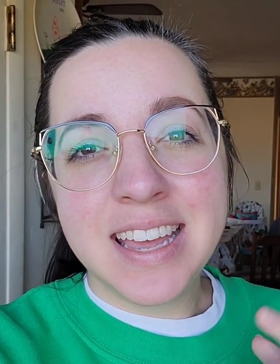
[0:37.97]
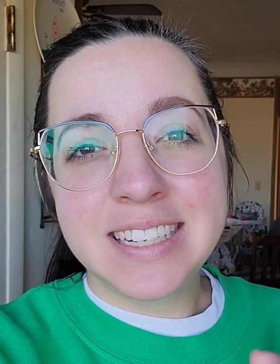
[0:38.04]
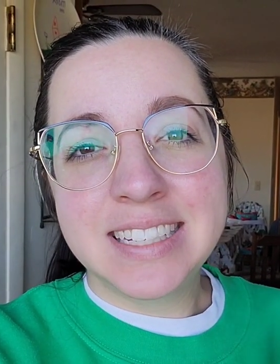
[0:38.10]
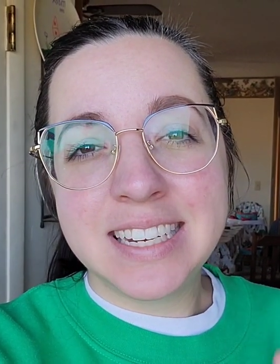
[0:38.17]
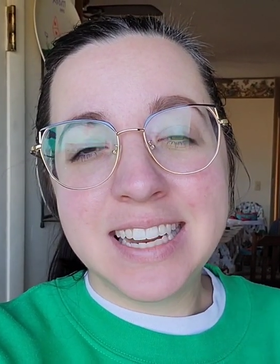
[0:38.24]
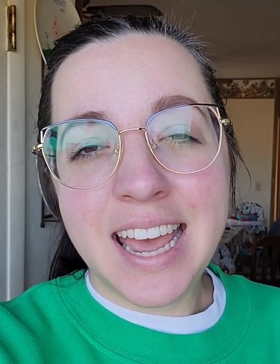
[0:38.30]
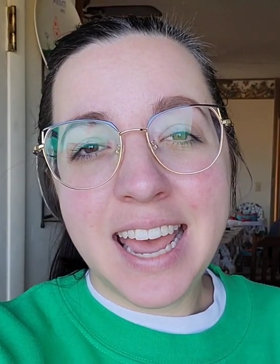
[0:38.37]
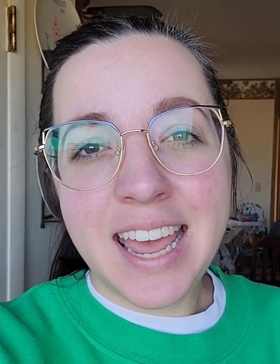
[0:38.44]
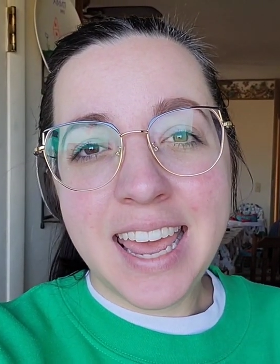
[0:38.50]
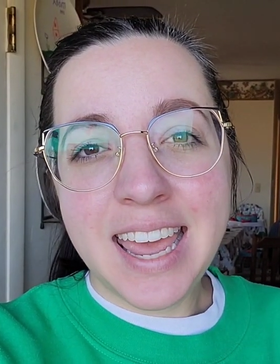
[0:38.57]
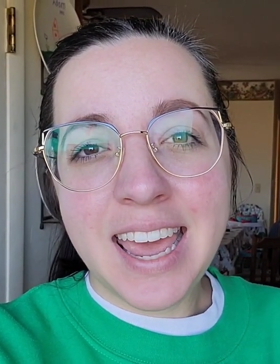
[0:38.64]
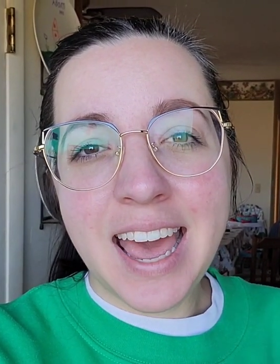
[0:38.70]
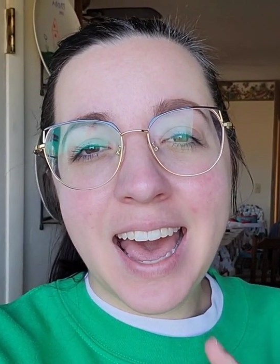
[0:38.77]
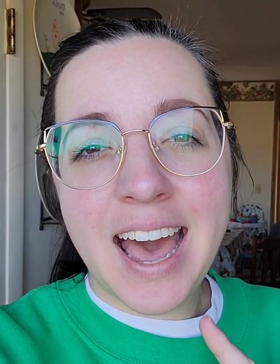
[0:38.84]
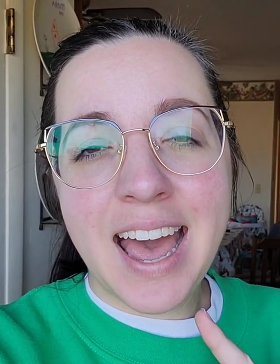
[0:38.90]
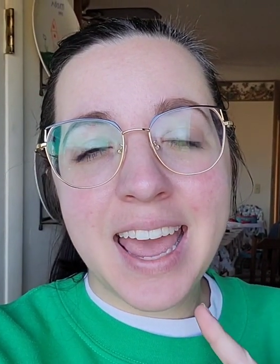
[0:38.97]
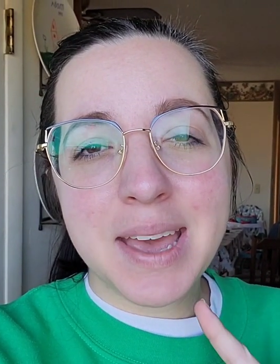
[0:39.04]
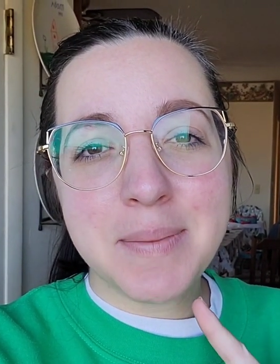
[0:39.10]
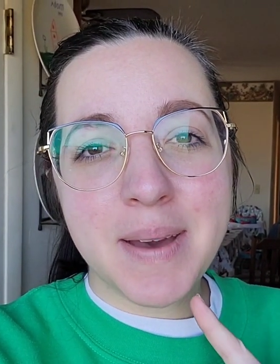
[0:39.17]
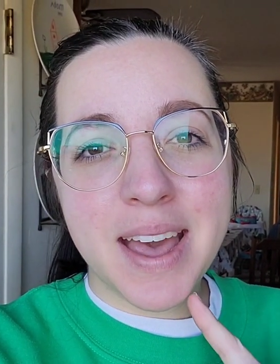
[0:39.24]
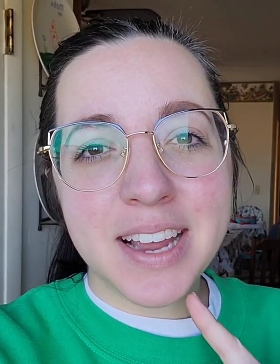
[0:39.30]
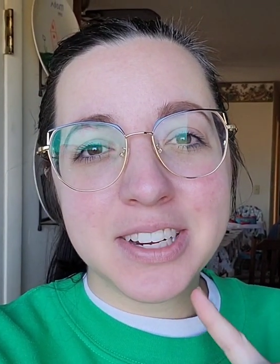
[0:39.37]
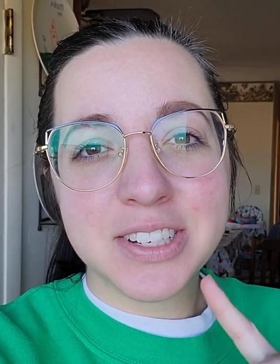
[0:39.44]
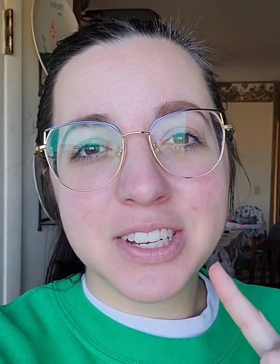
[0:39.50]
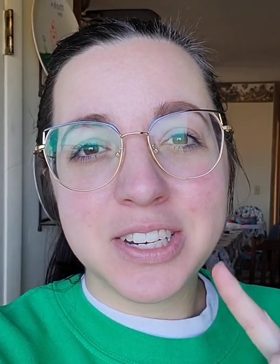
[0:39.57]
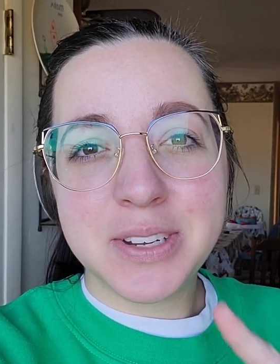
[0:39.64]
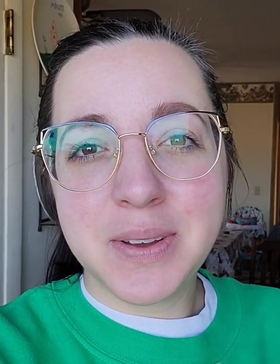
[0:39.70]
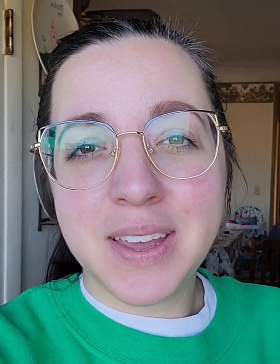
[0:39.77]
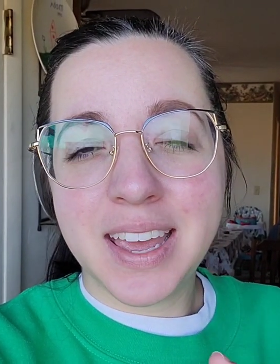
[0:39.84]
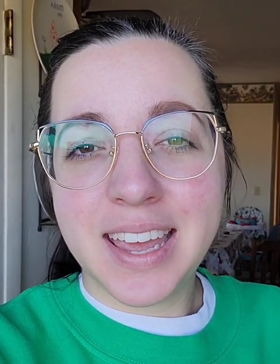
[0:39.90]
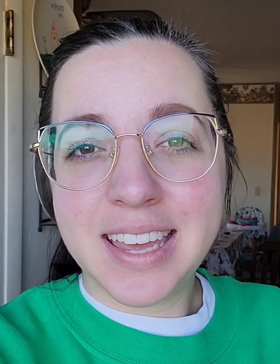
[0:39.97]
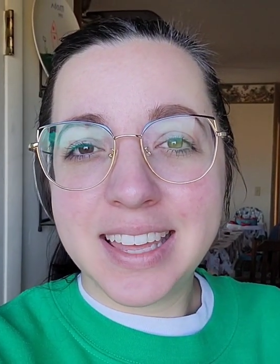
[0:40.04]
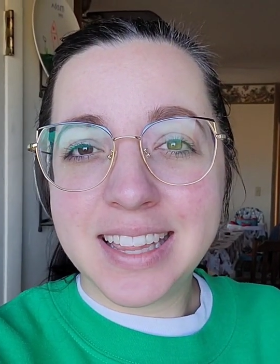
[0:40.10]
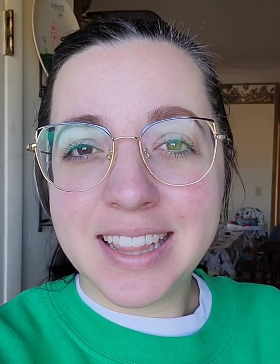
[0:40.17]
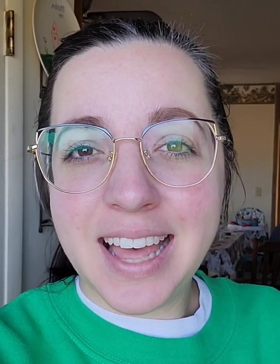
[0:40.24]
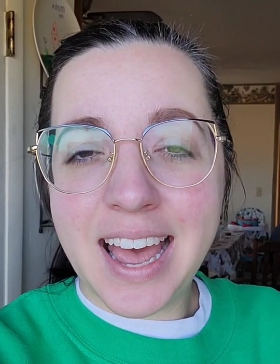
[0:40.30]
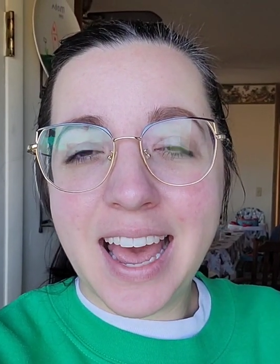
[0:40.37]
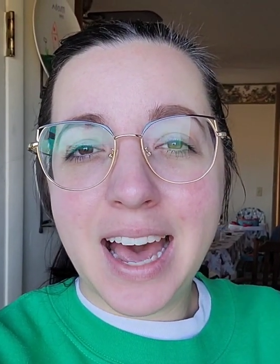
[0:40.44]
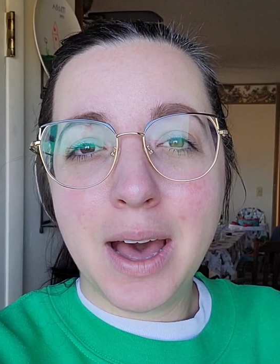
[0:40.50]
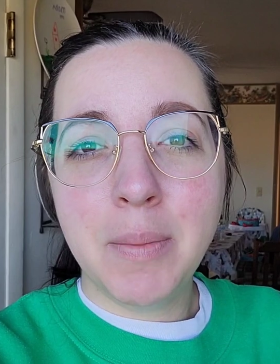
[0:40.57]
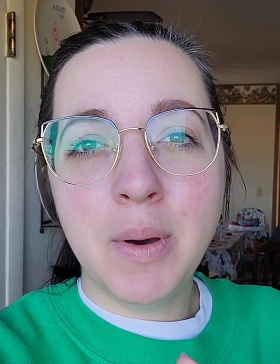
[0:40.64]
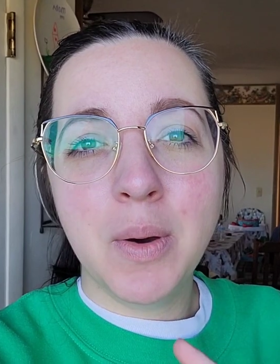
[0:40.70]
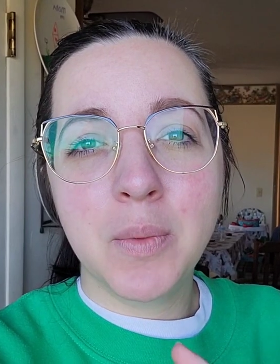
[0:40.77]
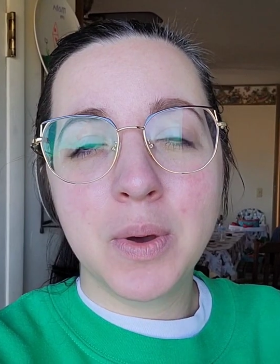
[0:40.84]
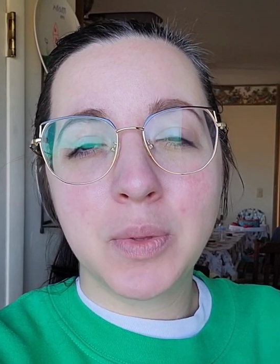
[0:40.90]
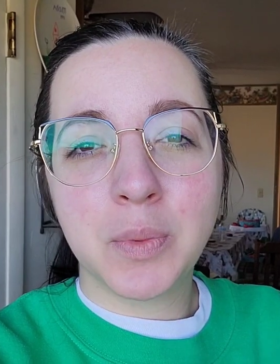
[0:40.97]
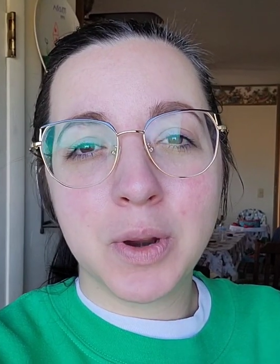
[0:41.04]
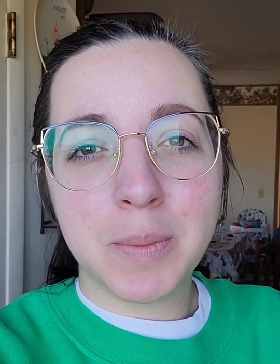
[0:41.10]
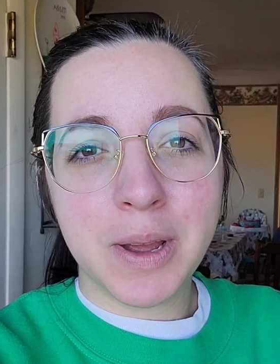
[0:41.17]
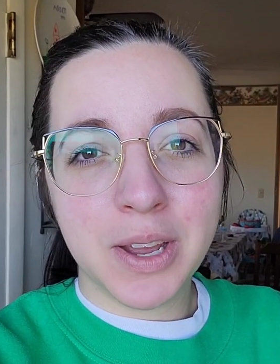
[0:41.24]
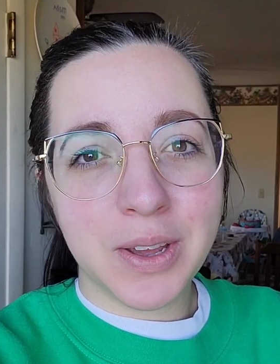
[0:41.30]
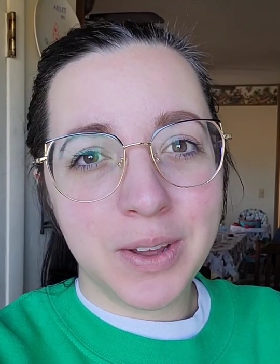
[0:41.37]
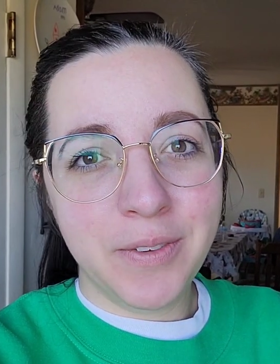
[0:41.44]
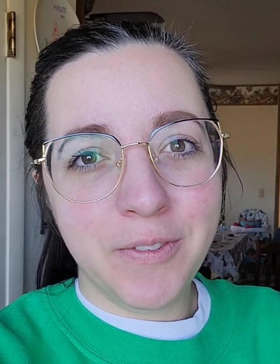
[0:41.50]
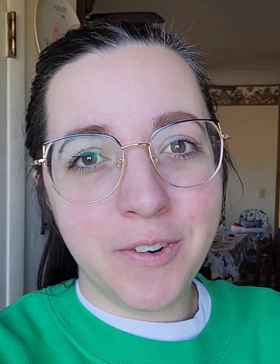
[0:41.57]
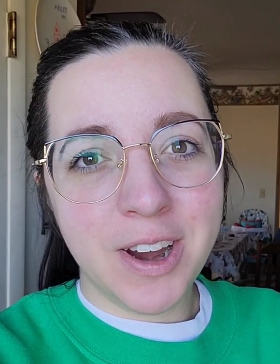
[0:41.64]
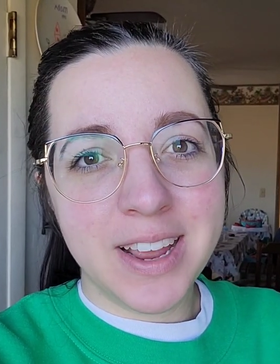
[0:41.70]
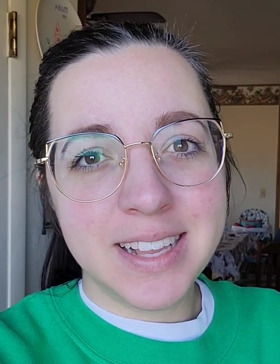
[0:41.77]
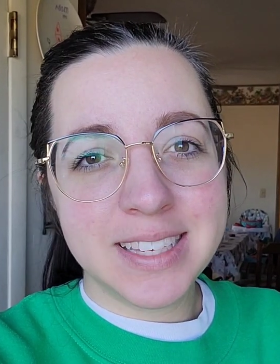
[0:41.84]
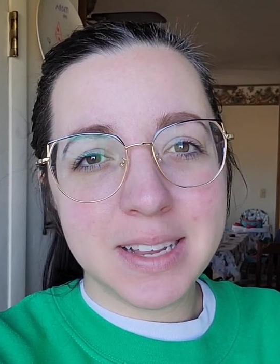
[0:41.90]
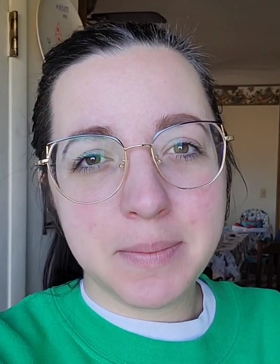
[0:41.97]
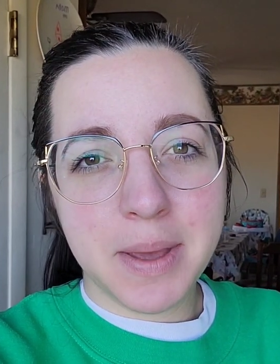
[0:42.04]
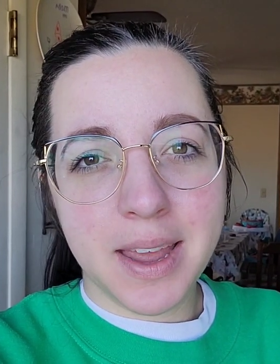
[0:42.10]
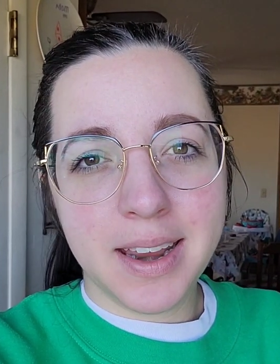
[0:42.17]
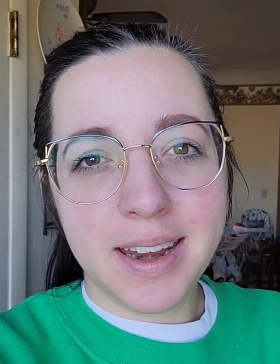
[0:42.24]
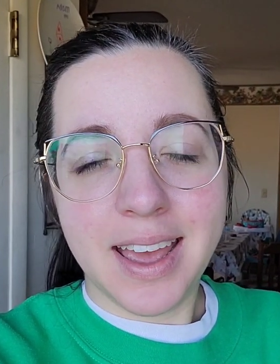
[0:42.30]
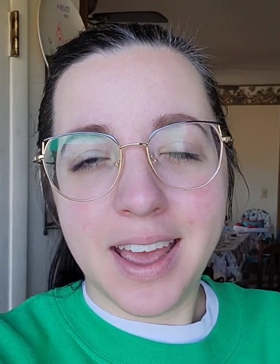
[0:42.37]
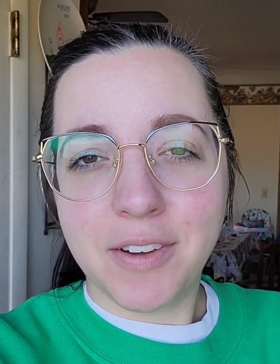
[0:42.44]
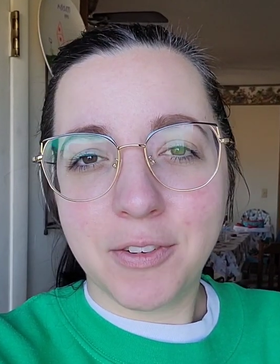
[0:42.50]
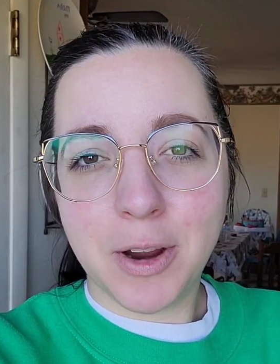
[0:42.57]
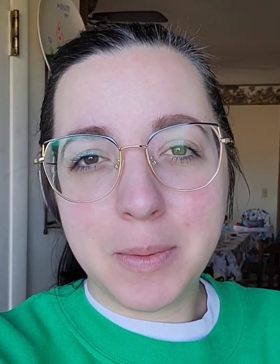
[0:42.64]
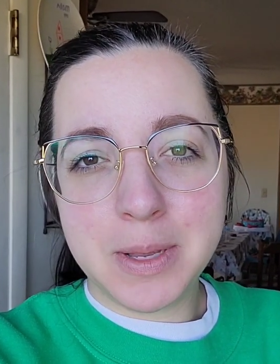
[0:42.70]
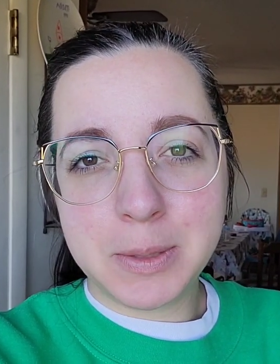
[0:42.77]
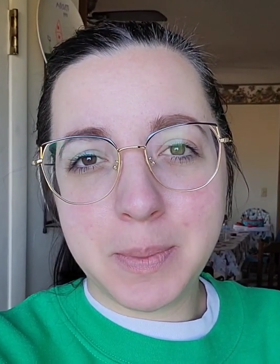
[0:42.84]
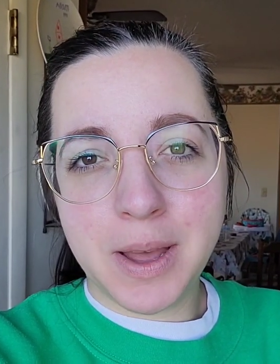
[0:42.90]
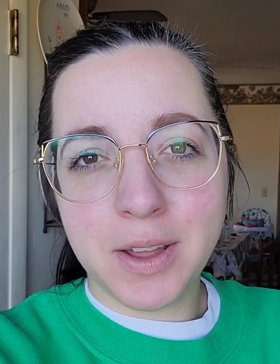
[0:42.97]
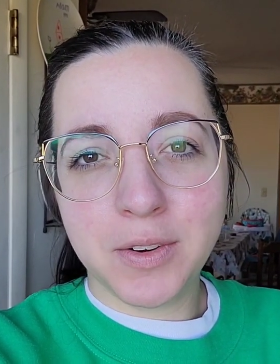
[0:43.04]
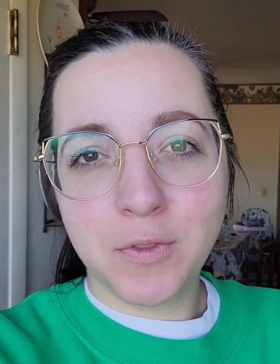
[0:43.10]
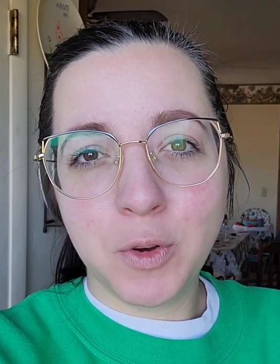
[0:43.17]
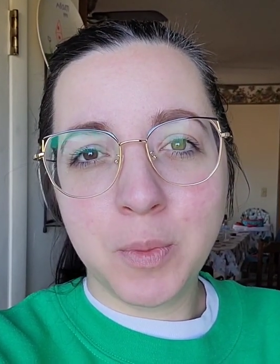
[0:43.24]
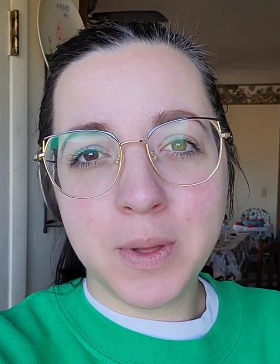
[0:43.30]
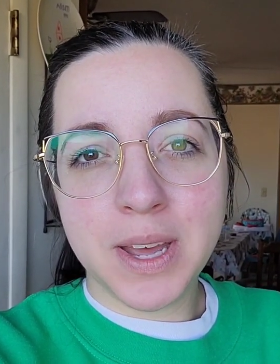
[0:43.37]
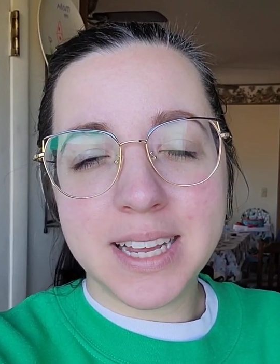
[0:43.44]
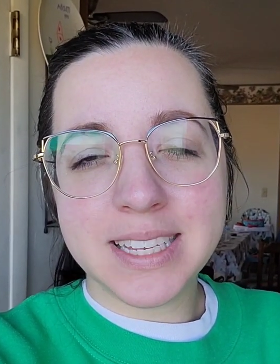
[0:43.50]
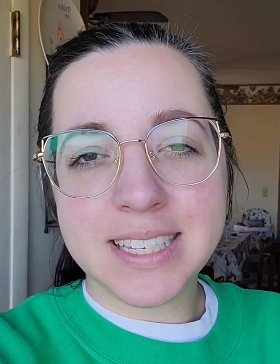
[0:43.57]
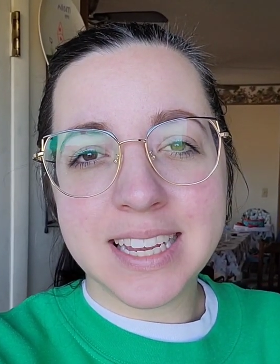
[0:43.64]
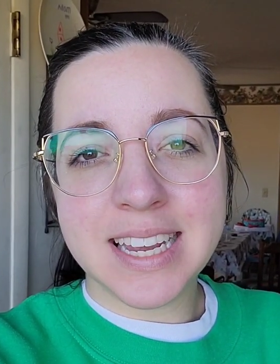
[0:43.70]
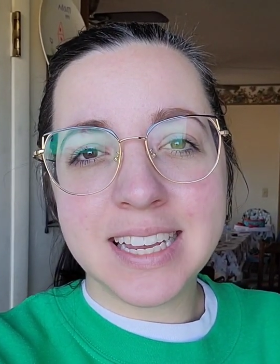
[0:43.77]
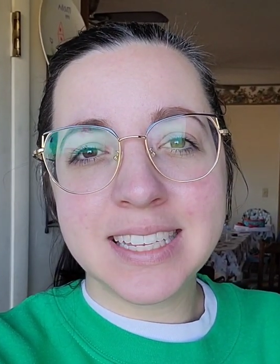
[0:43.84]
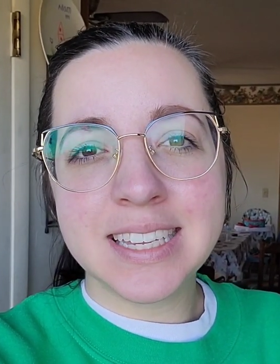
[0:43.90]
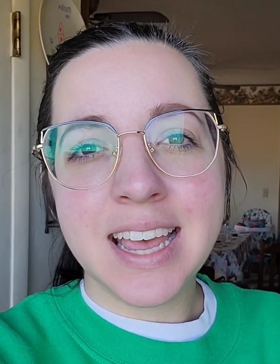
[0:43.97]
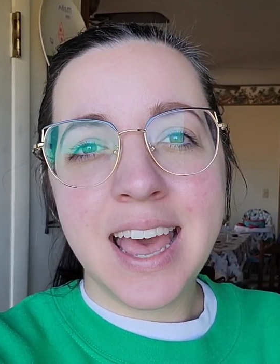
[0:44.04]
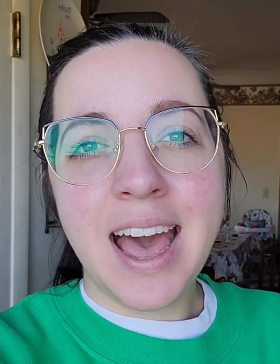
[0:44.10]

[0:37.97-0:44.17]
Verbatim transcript: Today, I am actually doing a collab with one of my good friends, Amanda, From His Bountiful Blessings.